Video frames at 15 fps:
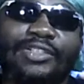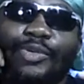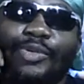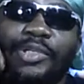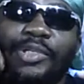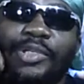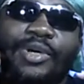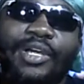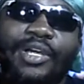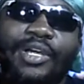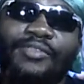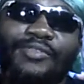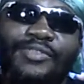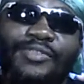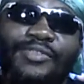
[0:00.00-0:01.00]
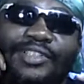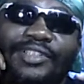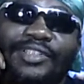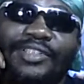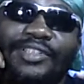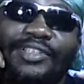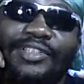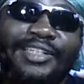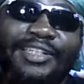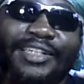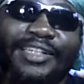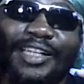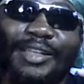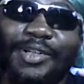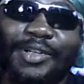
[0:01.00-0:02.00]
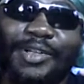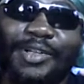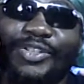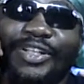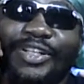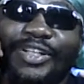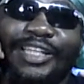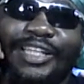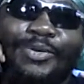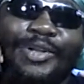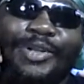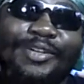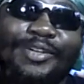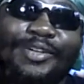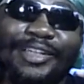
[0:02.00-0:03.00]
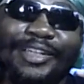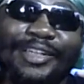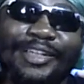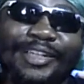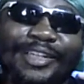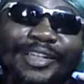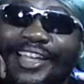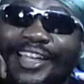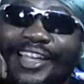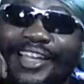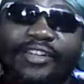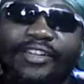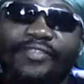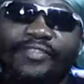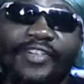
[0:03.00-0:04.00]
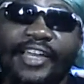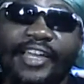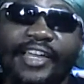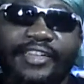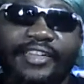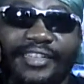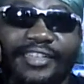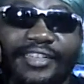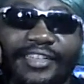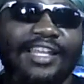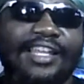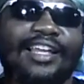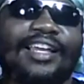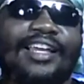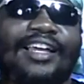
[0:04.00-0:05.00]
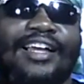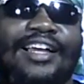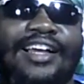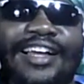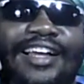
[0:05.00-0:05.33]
maybe that's why some of us had so many wives. I make sure you take one every year because I ain't gonna fight.